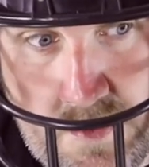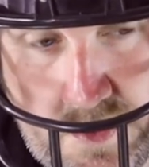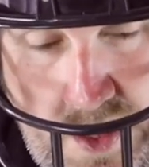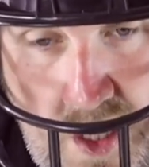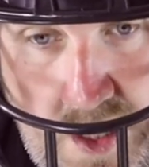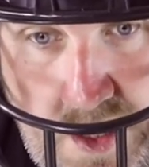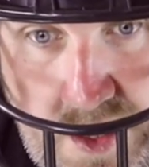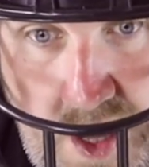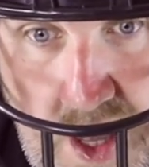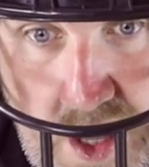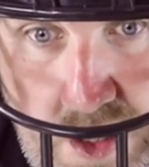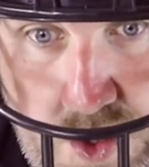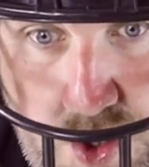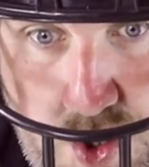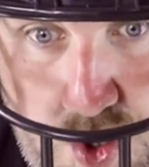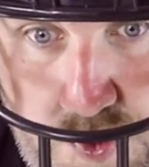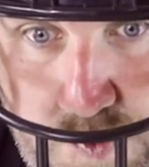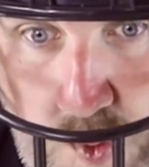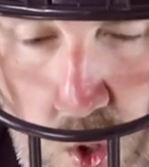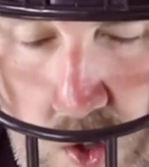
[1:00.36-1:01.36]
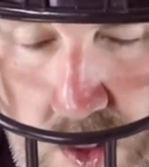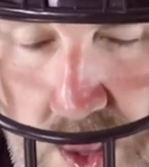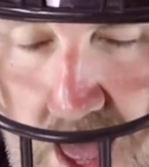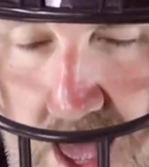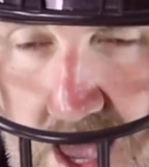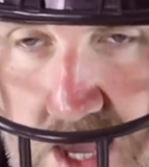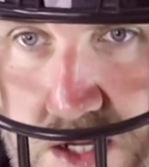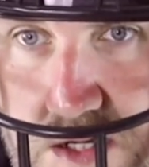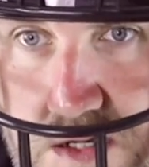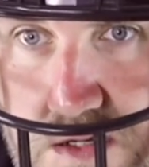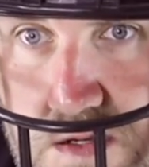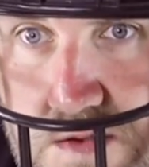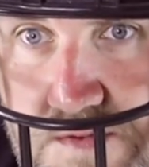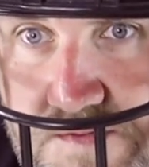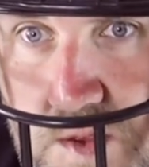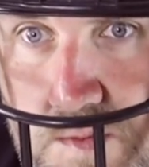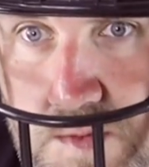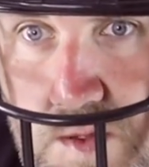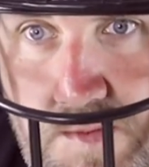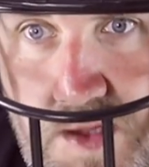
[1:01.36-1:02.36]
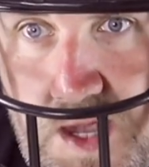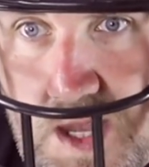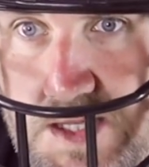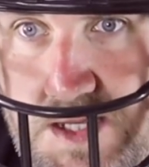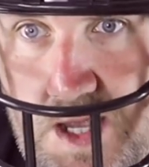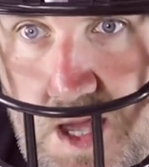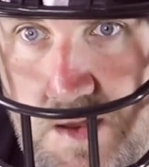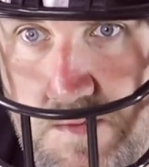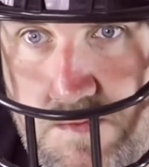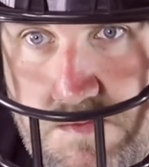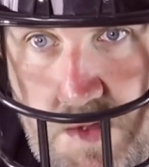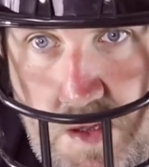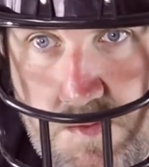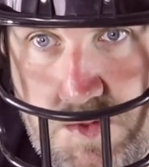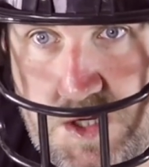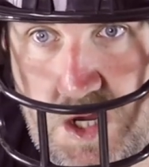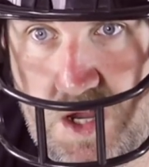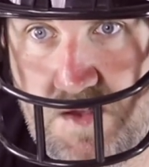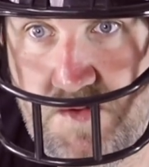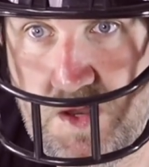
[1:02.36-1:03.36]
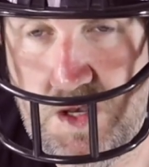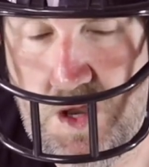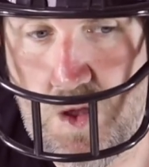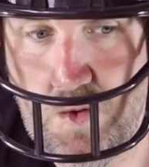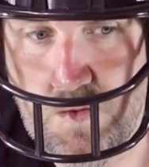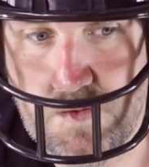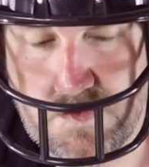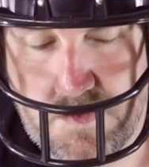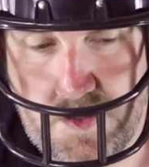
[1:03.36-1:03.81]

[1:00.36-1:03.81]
Yet again, it's just more lies from the media. I'm sick of it now.